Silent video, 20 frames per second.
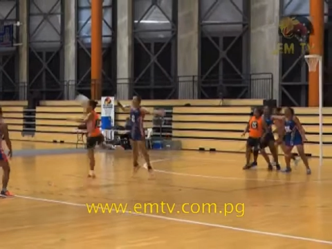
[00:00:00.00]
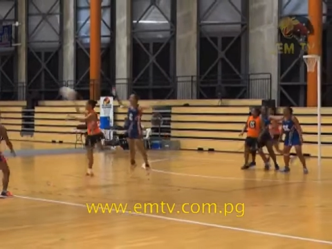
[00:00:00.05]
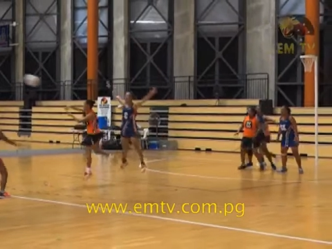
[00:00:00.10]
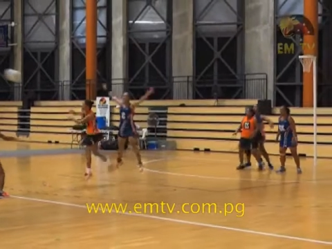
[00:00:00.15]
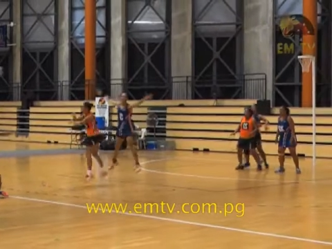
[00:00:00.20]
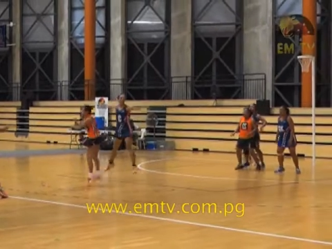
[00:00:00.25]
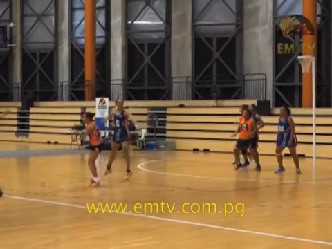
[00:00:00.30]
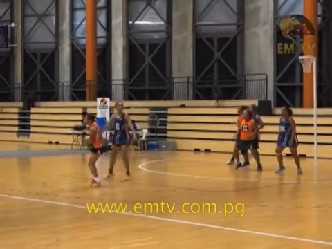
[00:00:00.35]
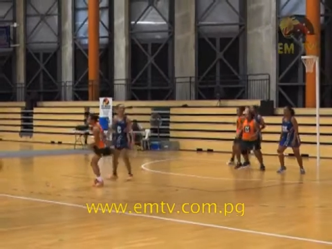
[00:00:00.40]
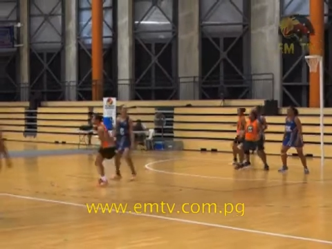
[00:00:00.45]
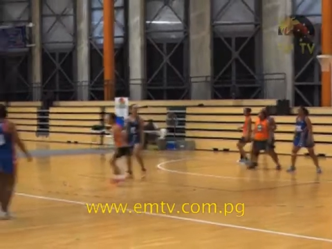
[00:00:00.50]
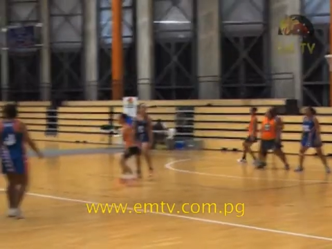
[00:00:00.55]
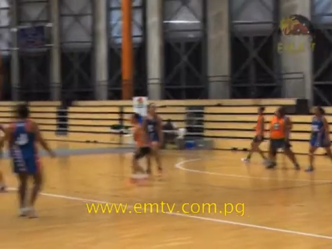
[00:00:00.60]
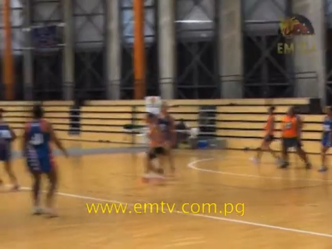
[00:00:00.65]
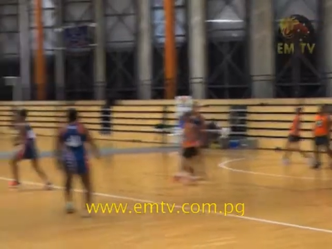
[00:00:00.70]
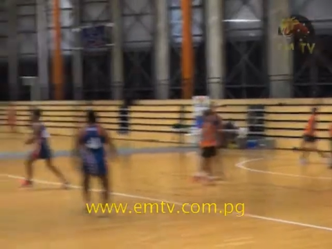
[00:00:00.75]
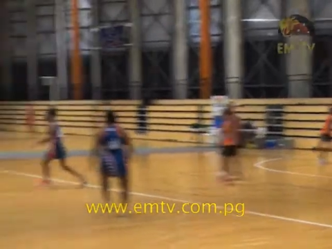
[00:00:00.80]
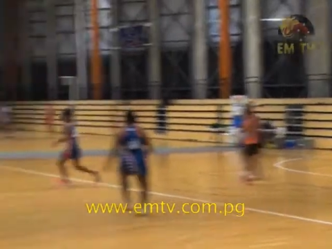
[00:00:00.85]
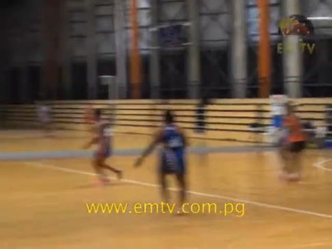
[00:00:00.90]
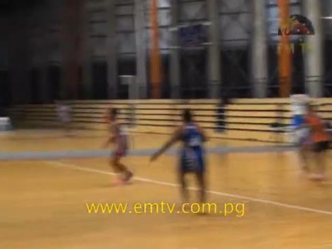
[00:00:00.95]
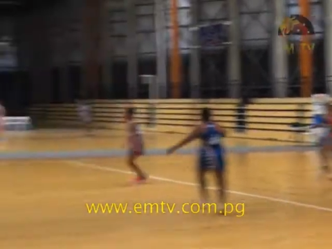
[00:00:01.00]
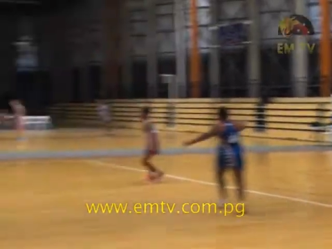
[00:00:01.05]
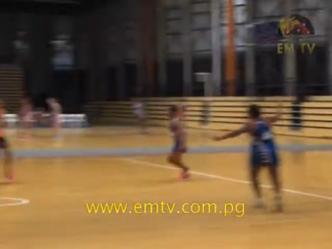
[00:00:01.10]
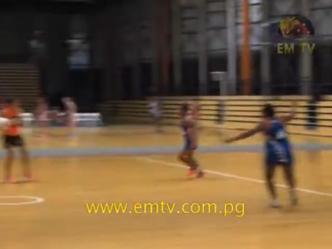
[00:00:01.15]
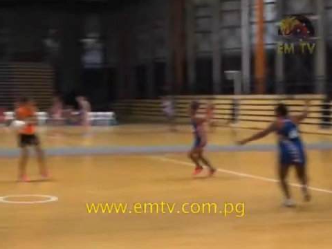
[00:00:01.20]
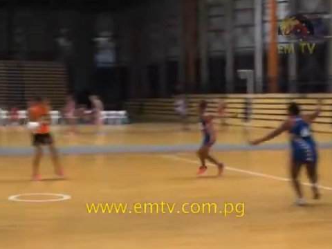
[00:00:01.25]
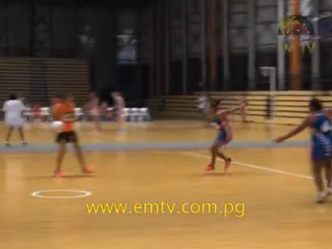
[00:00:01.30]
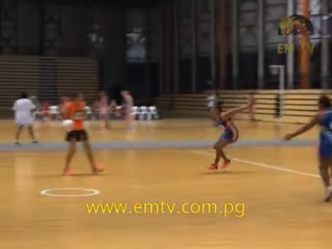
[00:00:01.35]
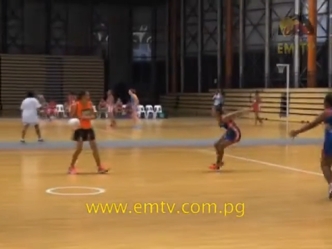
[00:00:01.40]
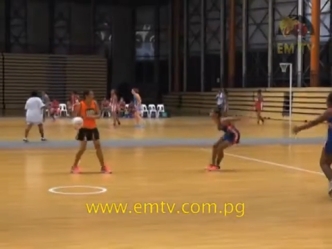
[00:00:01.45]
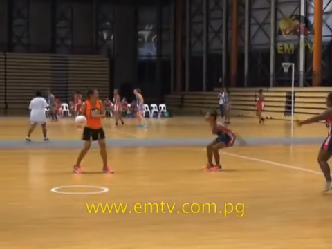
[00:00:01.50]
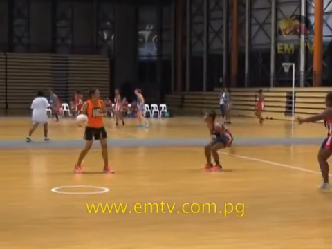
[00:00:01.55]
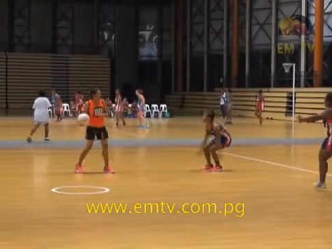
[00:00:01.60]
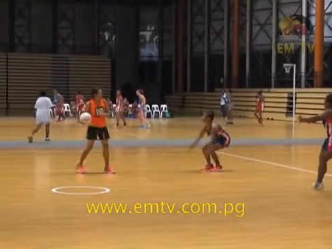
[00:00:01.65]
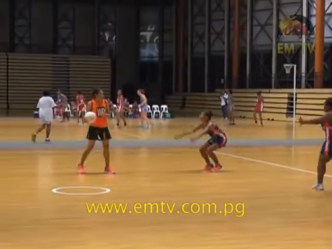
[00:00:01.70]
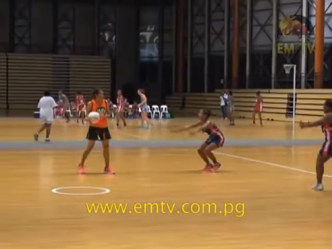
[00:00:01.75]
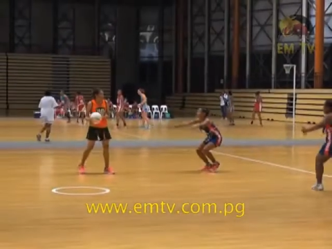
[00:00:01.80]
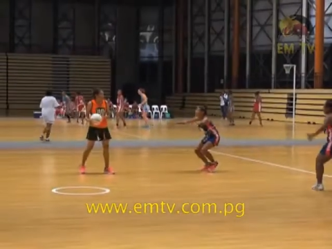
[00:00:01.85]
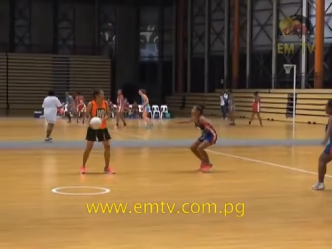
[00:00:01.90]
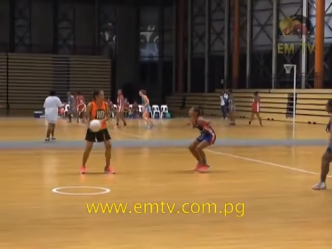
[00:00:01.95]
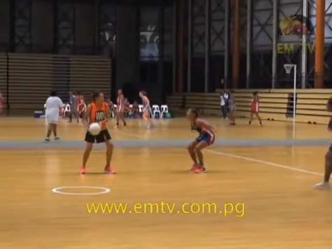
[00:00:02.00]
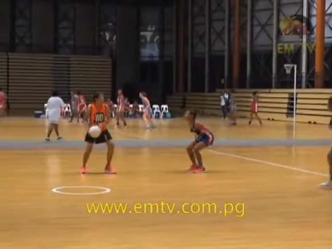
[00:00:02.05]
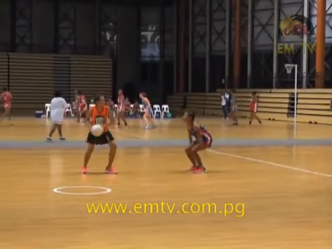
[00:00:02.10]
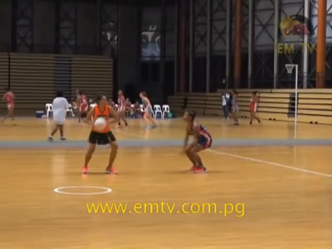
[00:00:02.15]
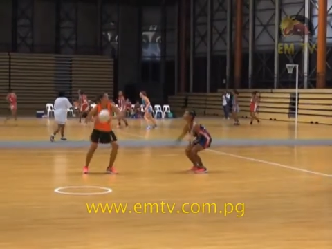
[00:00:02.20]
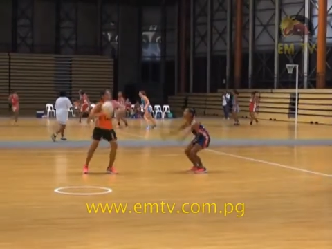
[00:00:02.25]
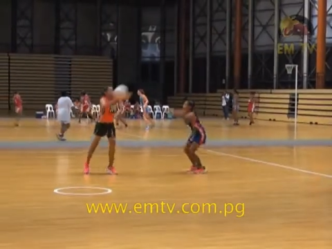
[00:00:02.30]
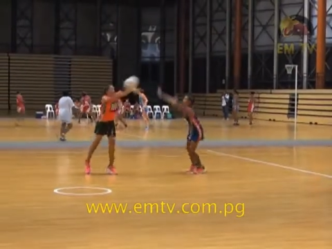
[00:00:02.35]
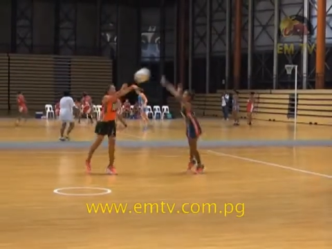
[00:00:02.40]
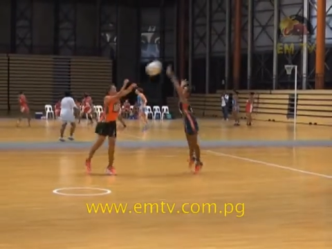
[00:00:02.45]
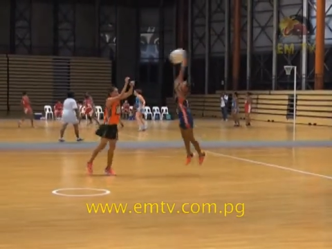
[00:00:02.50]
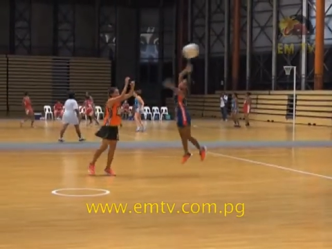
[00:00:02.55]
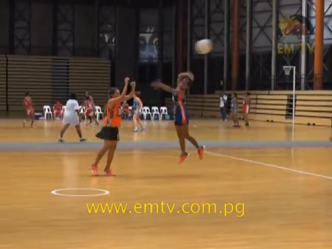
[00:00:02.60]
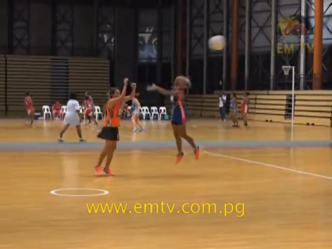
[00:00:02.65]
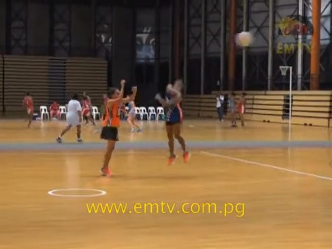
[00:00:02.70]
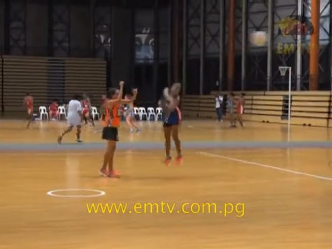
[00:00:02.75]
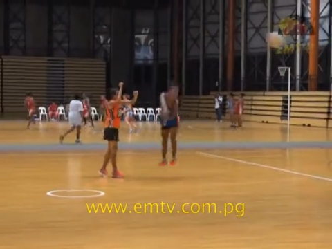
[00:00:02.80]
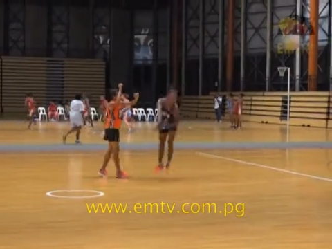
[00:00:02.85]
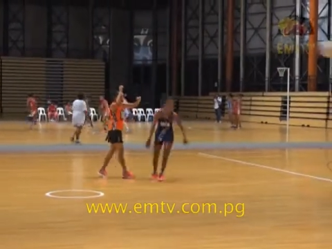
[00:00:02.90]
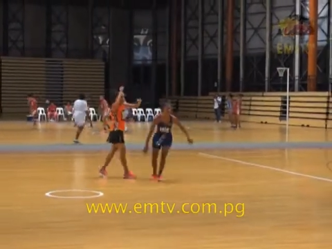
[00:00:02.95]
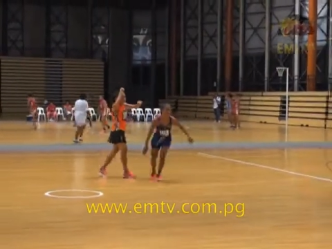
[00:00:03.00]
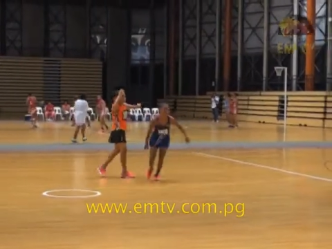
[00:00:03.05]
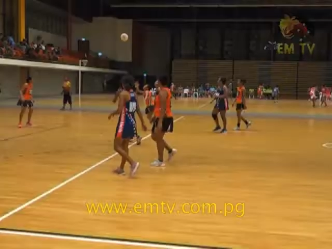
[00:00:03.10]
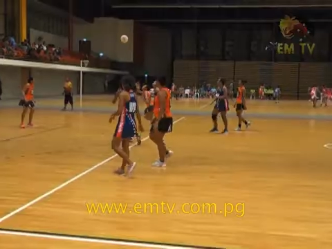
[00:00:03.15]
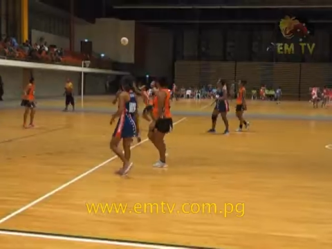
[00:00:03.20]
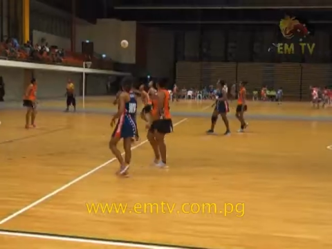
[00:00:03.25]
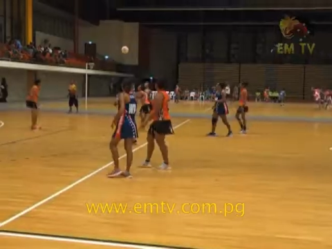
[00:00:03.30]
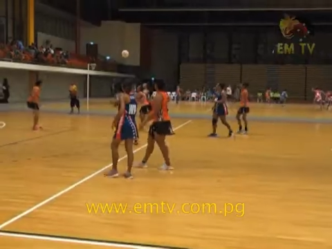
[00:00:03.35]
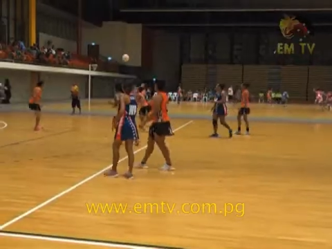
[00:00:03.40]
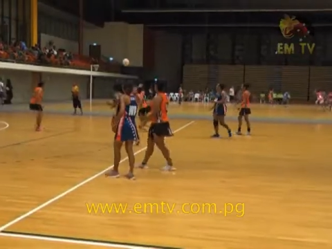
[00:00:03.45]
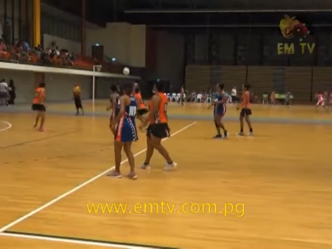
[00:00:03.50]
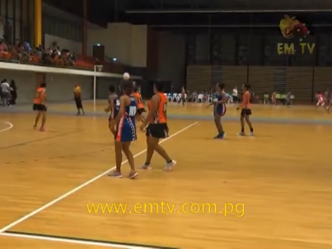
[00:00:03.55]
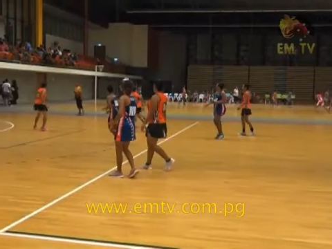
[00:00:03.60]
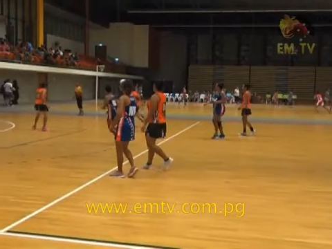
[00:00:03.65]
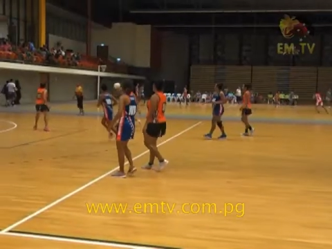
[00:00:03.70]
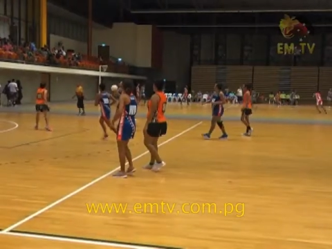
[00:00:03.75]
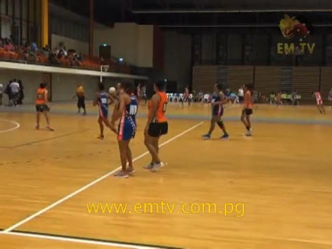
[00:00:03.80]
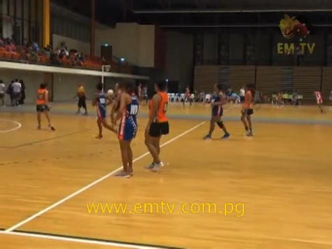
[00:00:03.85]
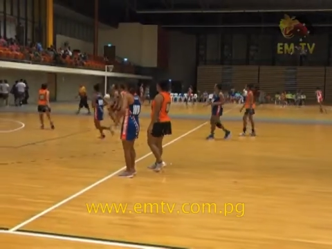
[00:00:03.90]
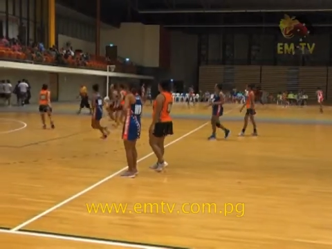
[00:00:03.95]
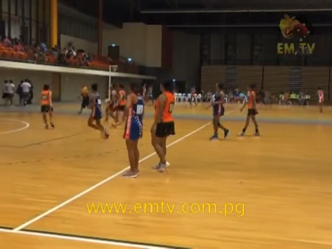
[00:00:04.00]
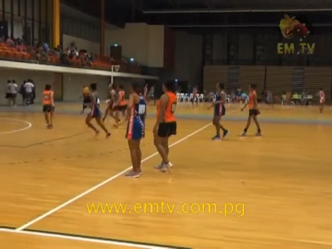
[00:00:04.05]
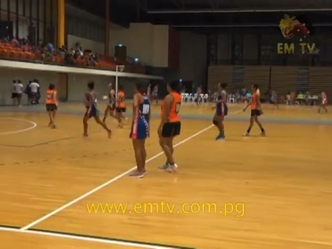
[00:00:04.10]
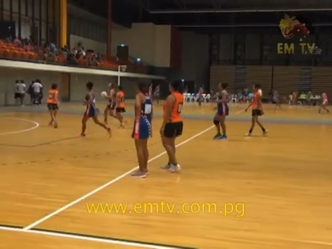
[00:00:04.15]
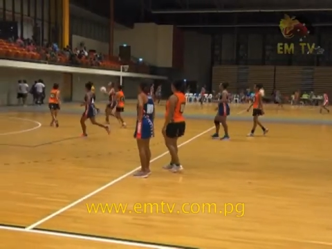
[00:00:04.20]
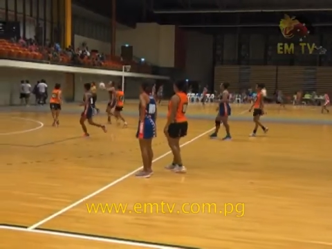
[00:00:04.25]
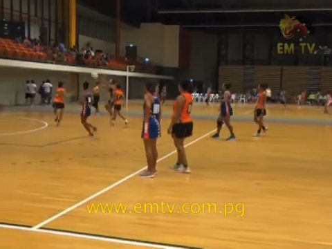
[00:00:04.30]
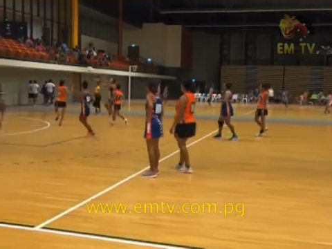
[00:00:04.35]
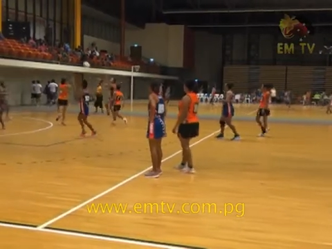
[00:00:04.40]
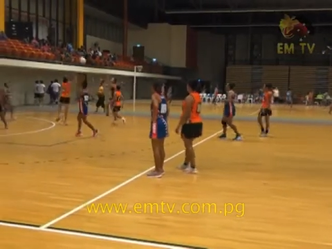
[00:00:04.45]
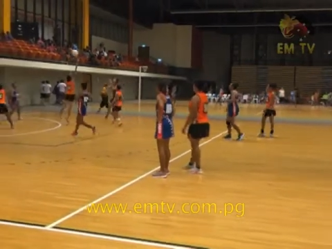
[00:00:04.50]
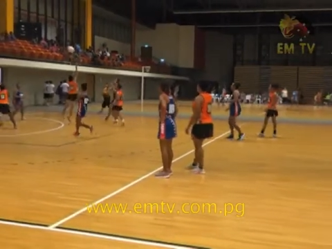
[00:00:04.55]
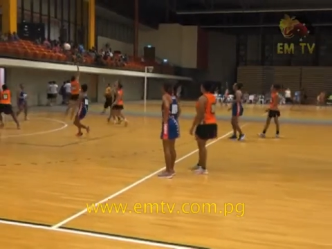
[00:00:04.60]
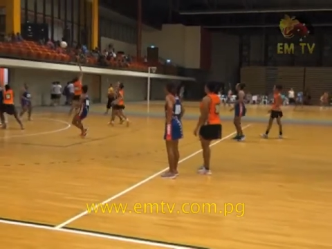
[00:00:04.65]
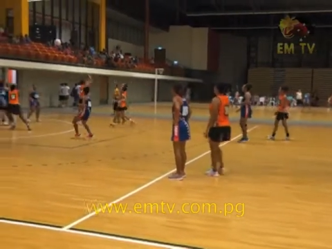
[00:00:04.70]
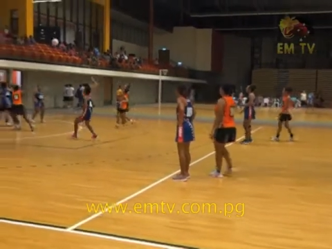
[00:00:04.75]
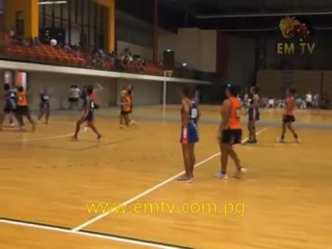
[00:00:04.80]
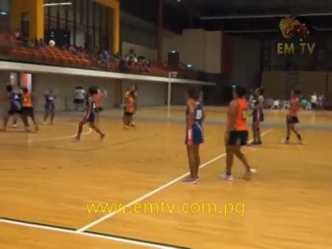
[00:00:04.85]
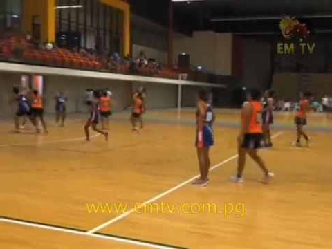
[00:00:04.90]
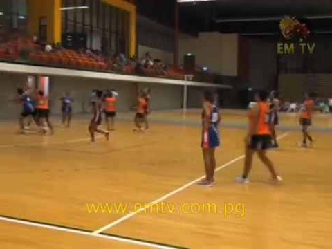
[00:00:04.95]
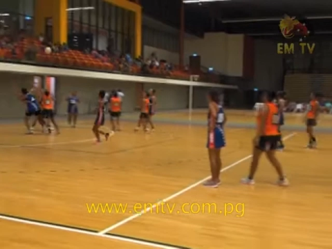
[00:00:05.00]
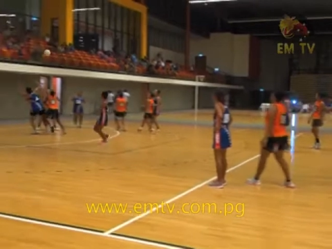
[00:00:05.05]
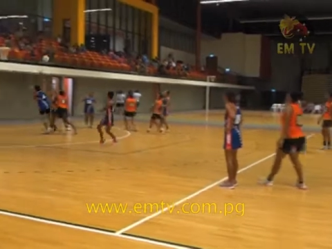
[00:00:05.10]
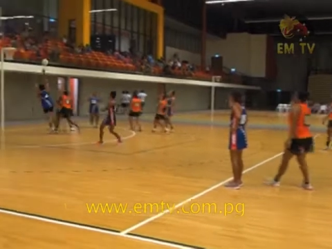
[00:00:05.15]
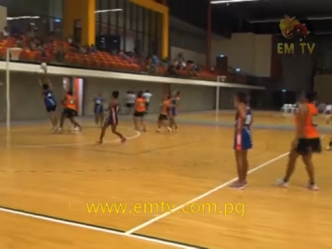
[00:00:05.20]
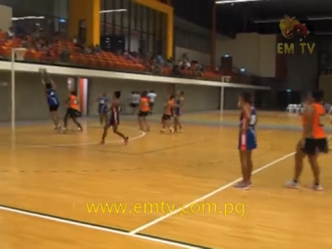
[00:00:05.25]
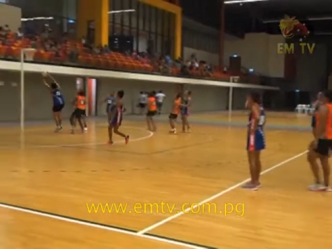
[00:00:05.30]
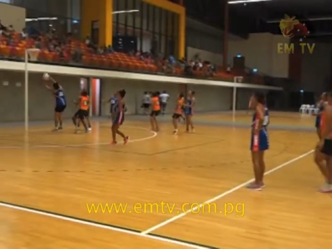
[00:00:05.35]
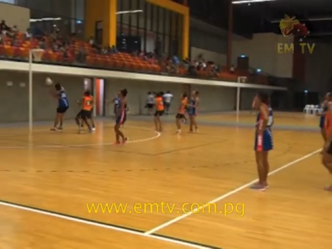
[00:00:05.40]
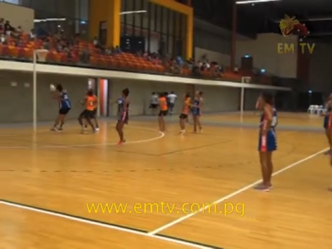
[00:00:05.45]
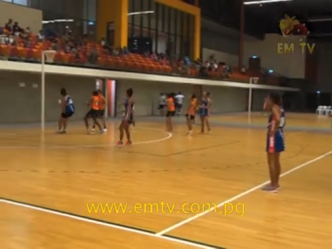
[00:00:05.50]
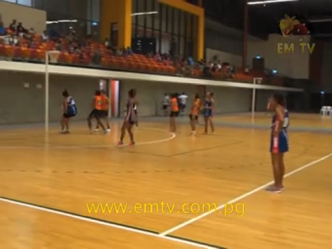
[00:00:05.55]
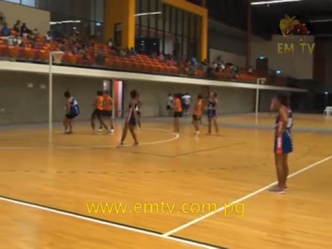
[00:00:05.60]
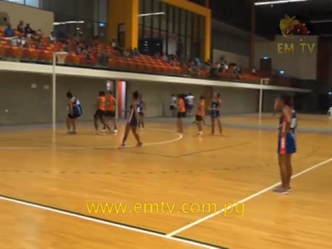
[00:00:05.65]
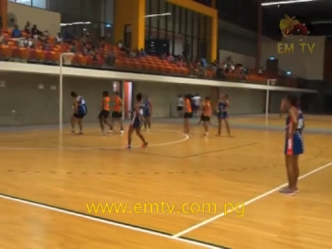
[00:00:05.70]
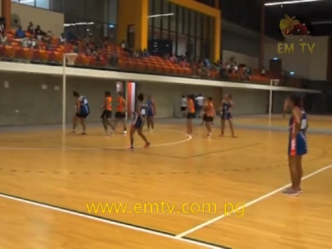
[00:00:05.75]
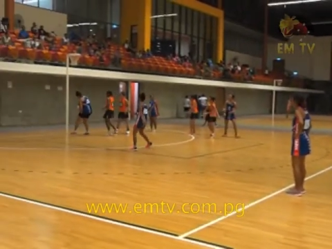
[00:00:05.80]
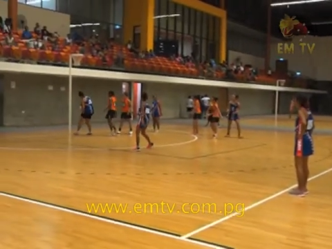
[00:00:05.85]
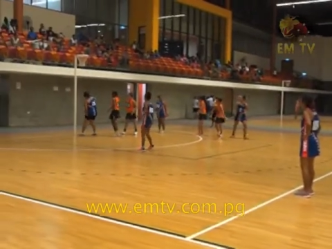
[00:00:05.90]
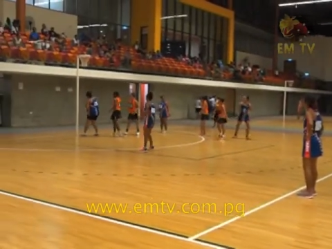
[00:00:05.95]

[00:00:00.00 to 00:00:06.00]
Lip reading: Nobody's mouth can be seen.